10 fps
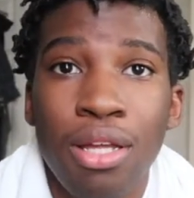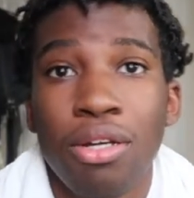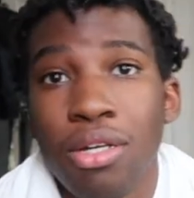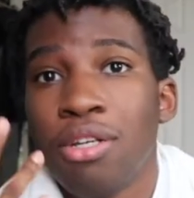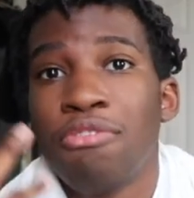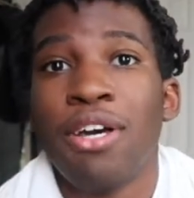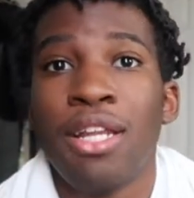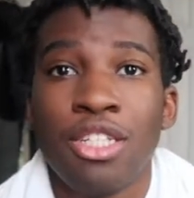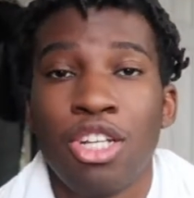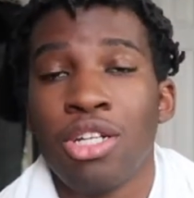
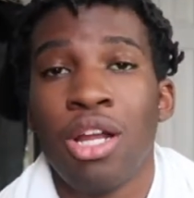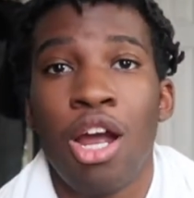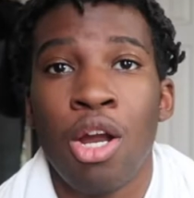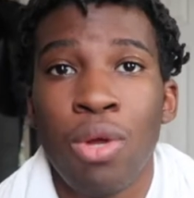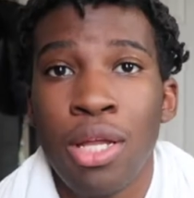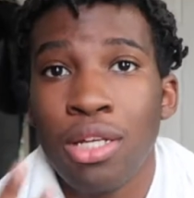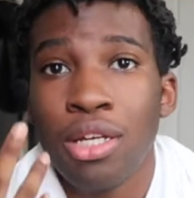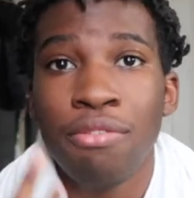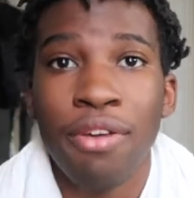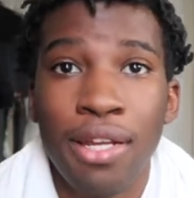Goodfellas learn the hard way.
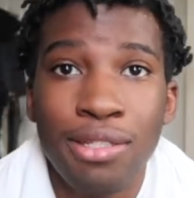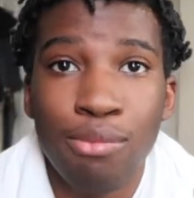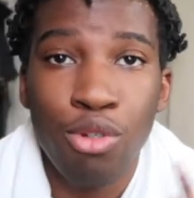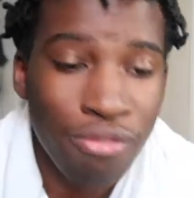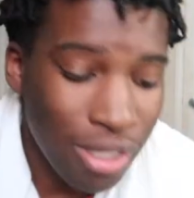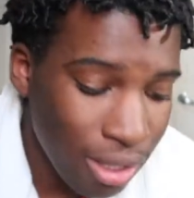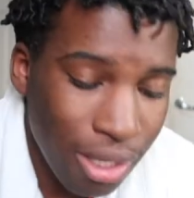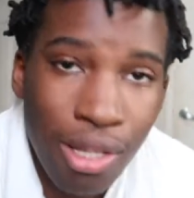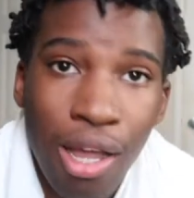Goodfellas movie.